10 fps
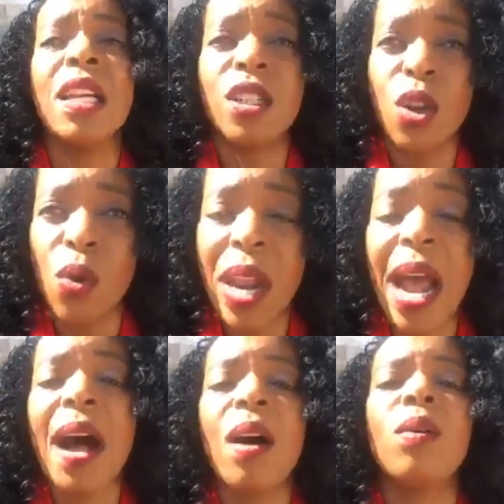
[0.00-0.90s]
And so
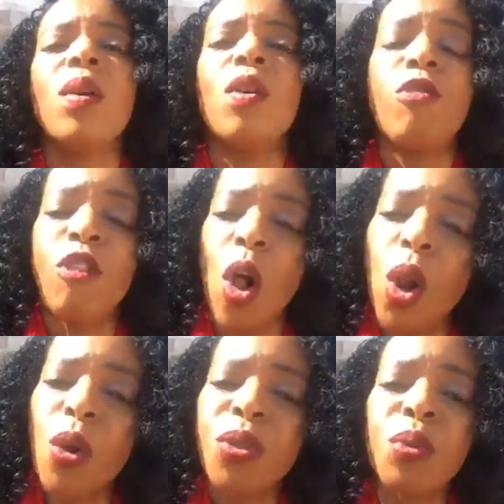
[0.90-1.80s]
now
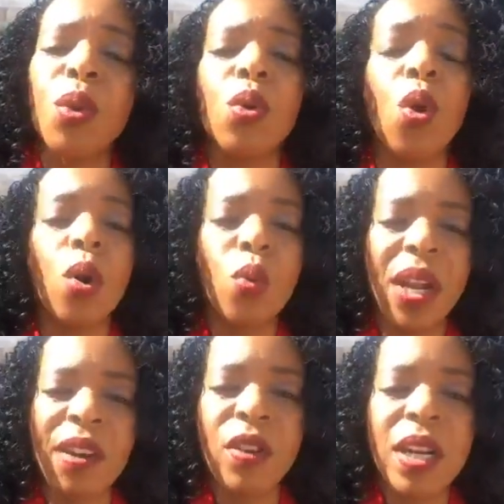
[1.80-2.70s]
follow through on
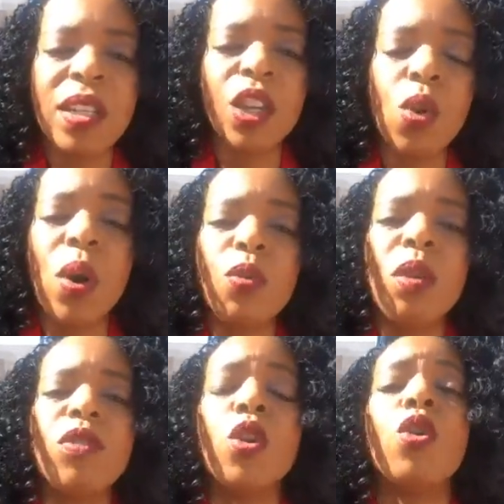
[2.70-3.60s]
whatever it is that you want
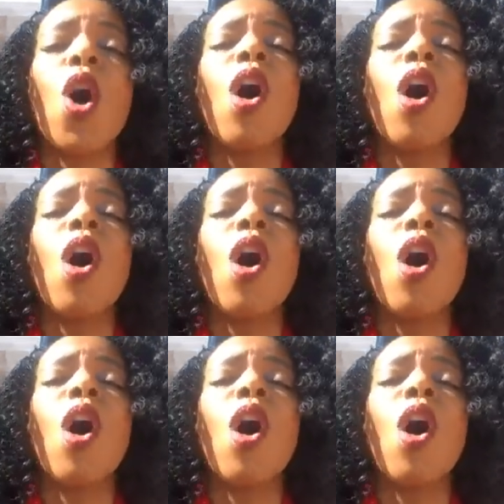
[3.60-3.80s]
reviewed.